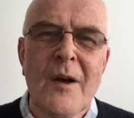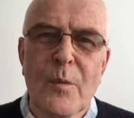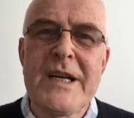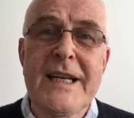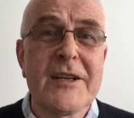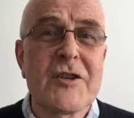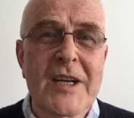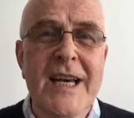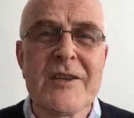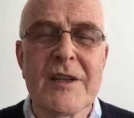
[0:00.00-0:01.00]
we need a
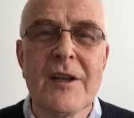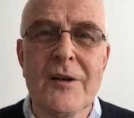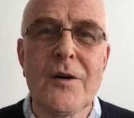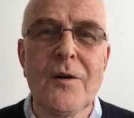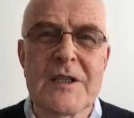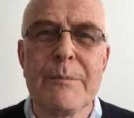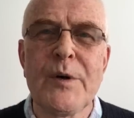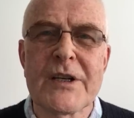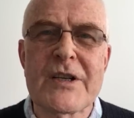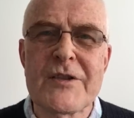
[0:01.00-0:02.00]
change in the law to
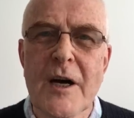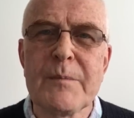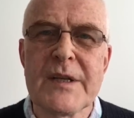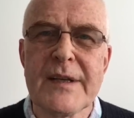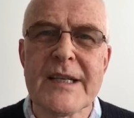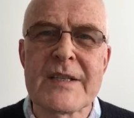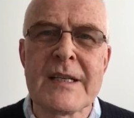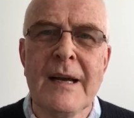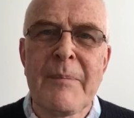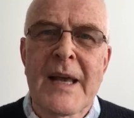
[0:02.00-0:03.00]
put a stop to this